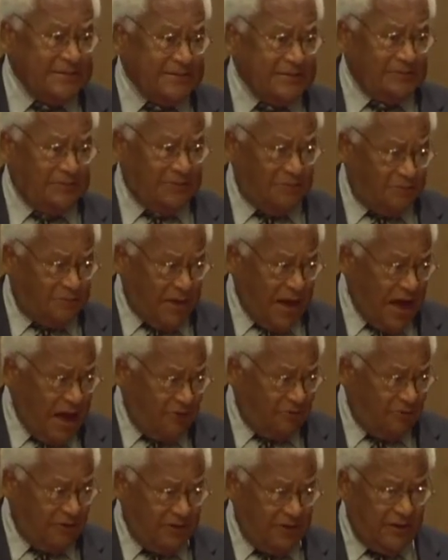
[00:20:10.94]
to
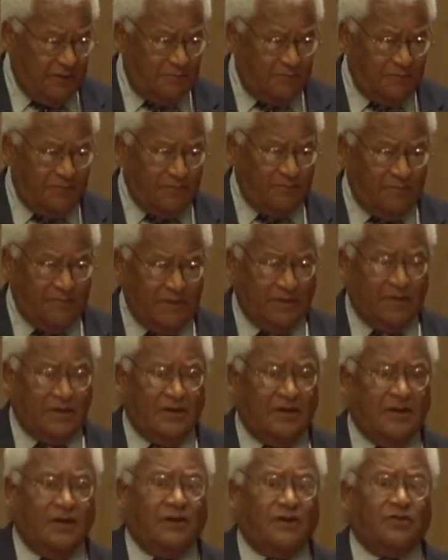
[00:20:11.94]
empower them,
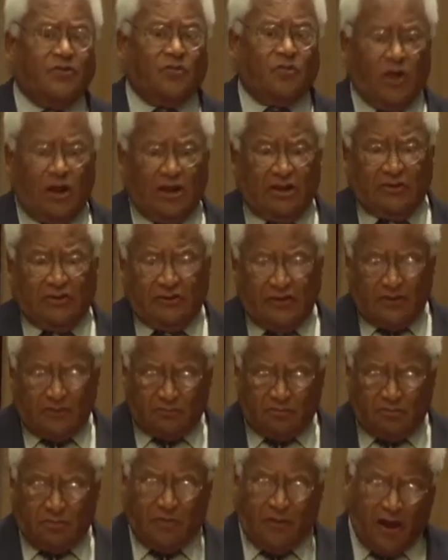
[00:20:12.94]
as well as then
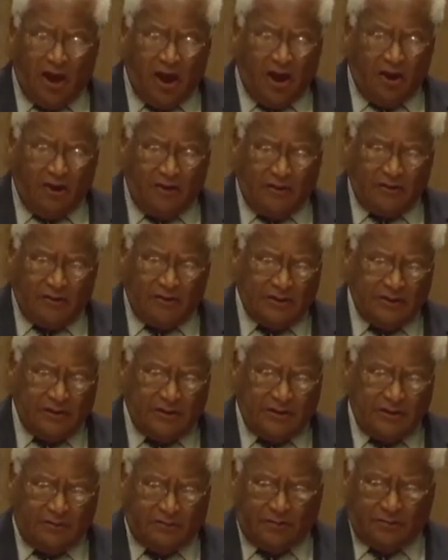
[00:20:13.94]
prepare
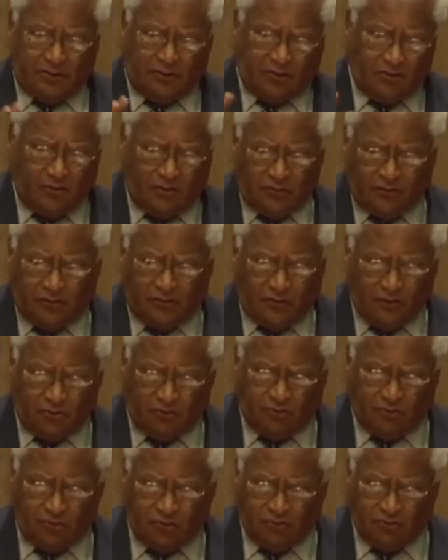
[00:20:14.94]
a political
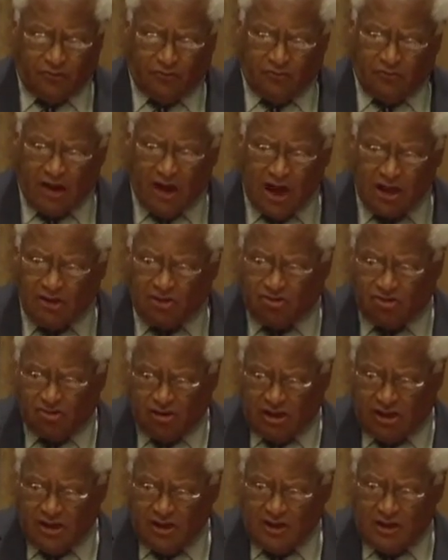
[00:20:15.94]
social
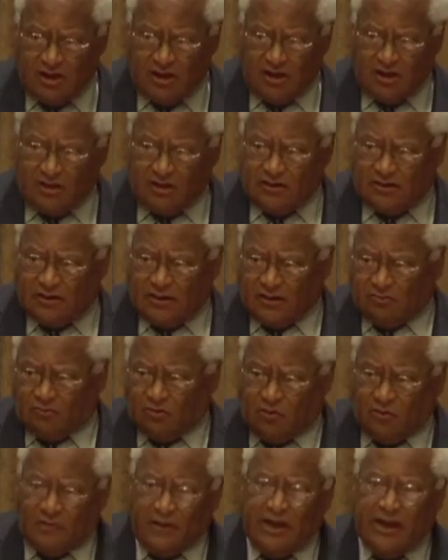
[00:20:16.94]
strategy that
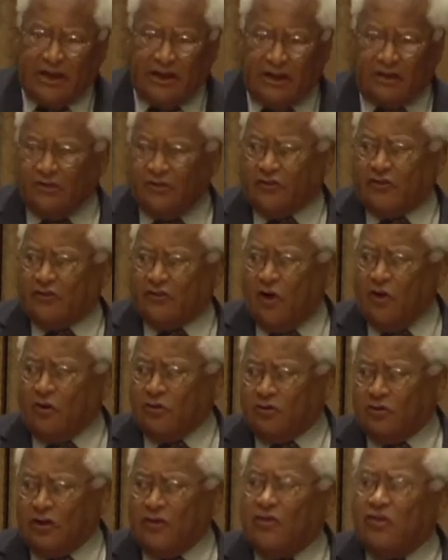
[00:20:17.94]
will make an
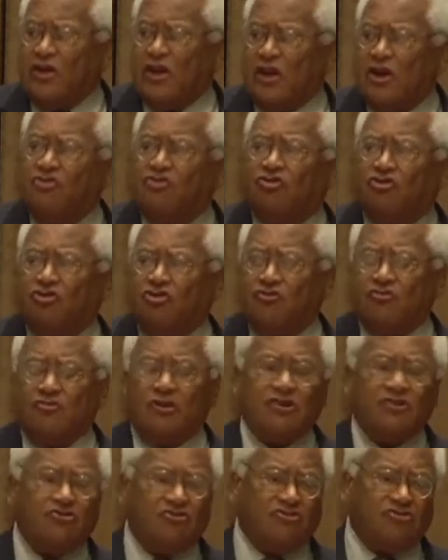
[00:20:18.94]
assault on the issue
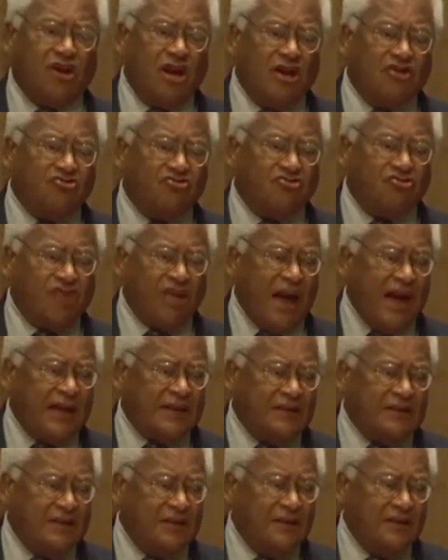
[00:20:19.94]
and change
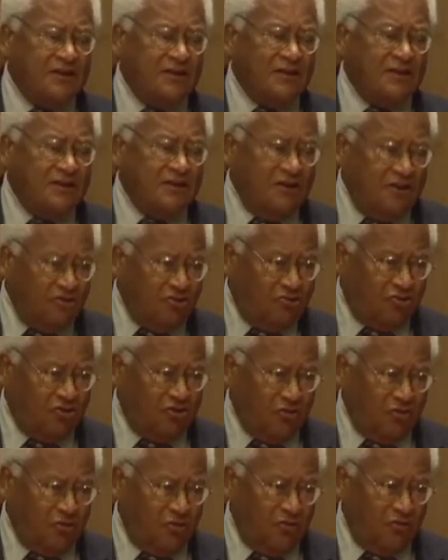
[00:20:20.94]
that
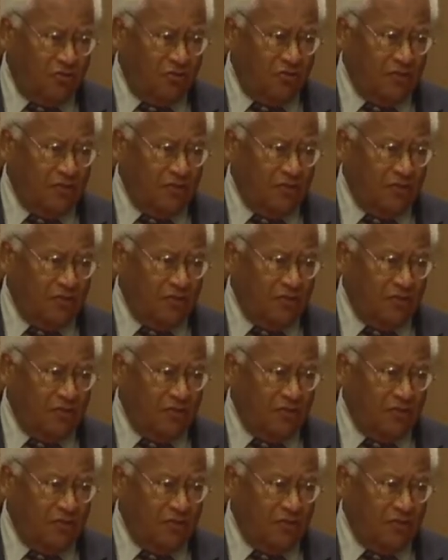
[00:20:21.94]
issue.